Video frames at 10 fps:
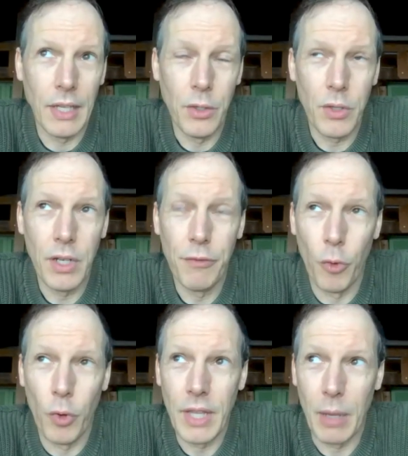You can
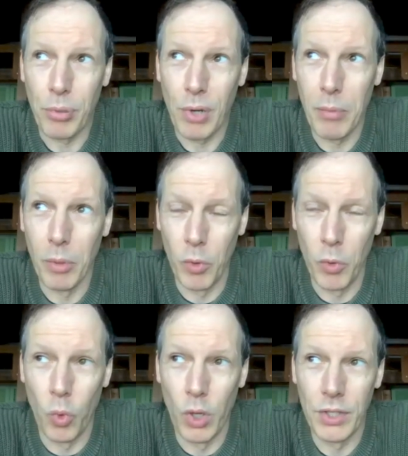avoid that problem with
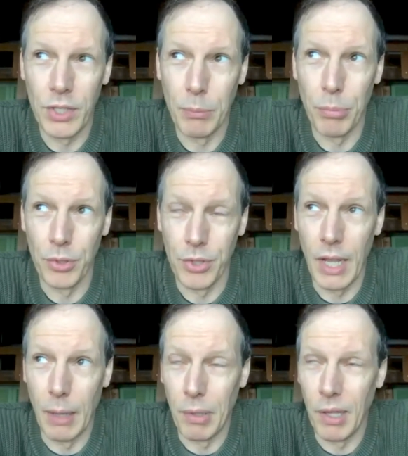one simple
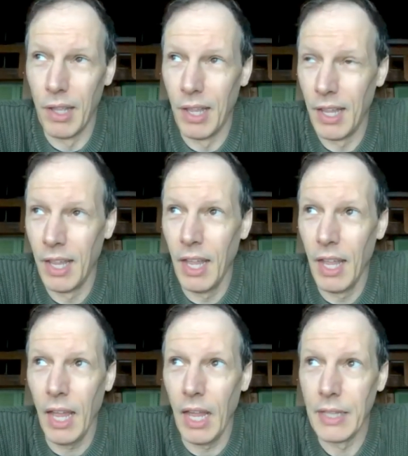step,
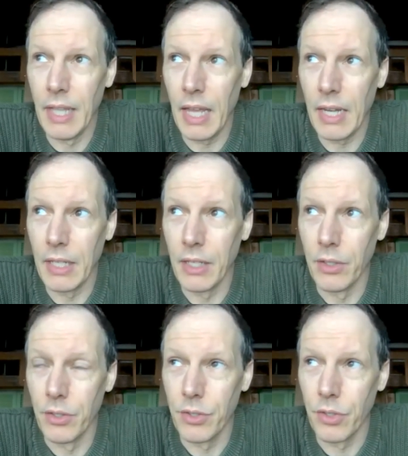and that
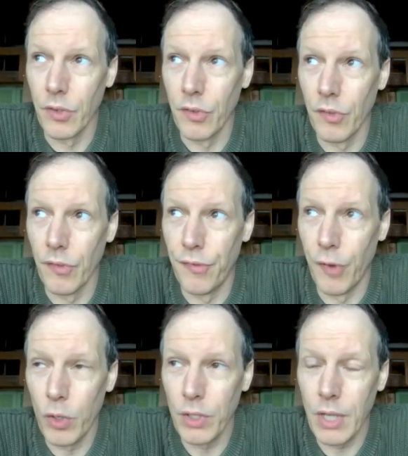is
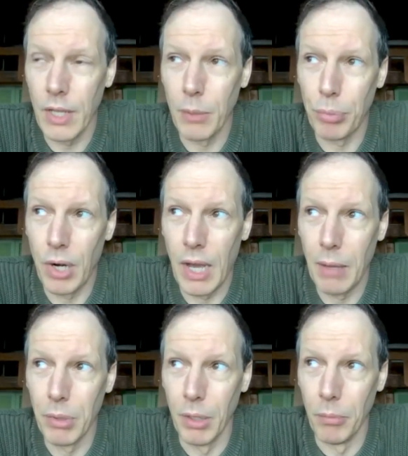focus on the
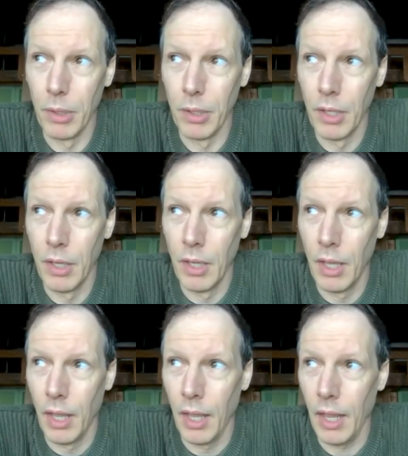problem
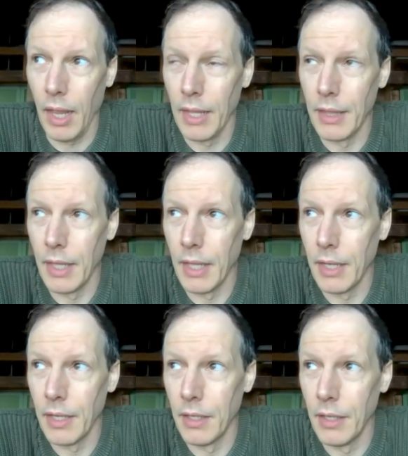and
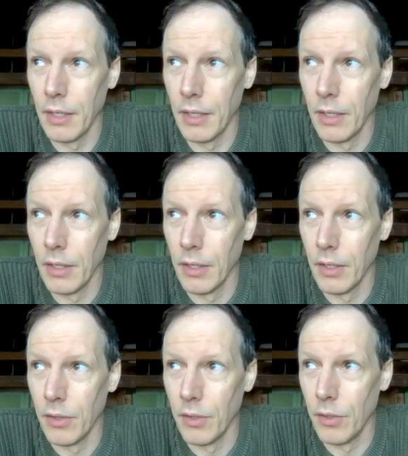then
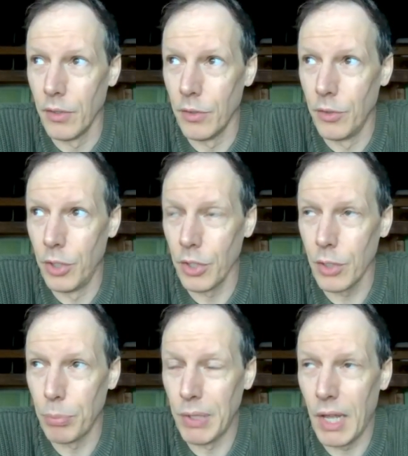just
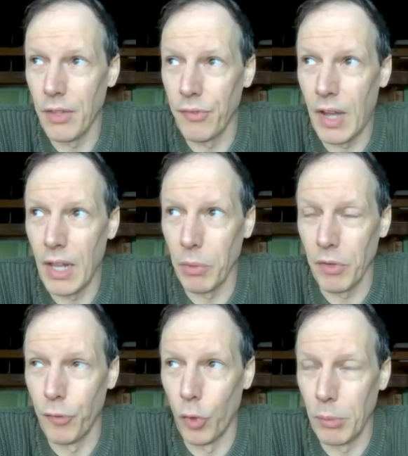apply the following
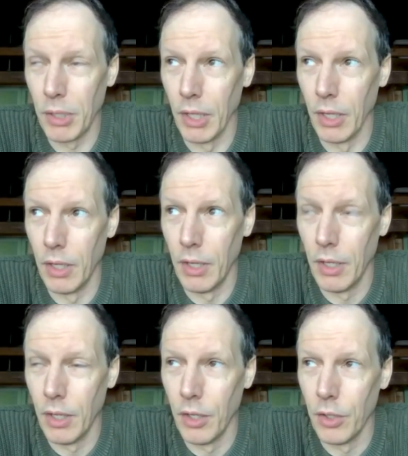formula.
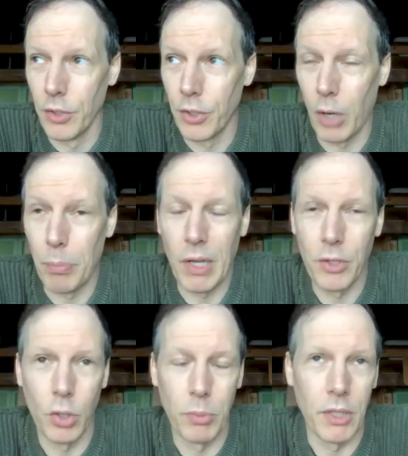Start by
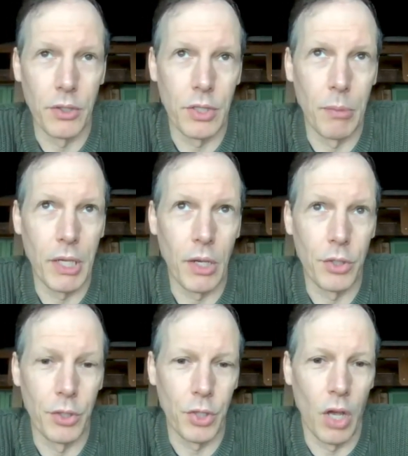assuming that somebody else
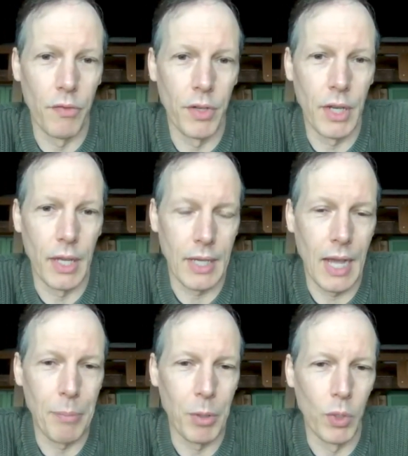has solved it and
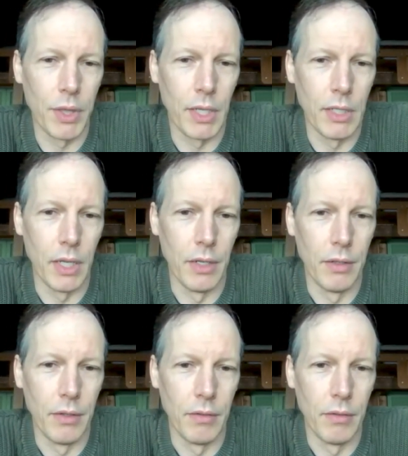copy what they did.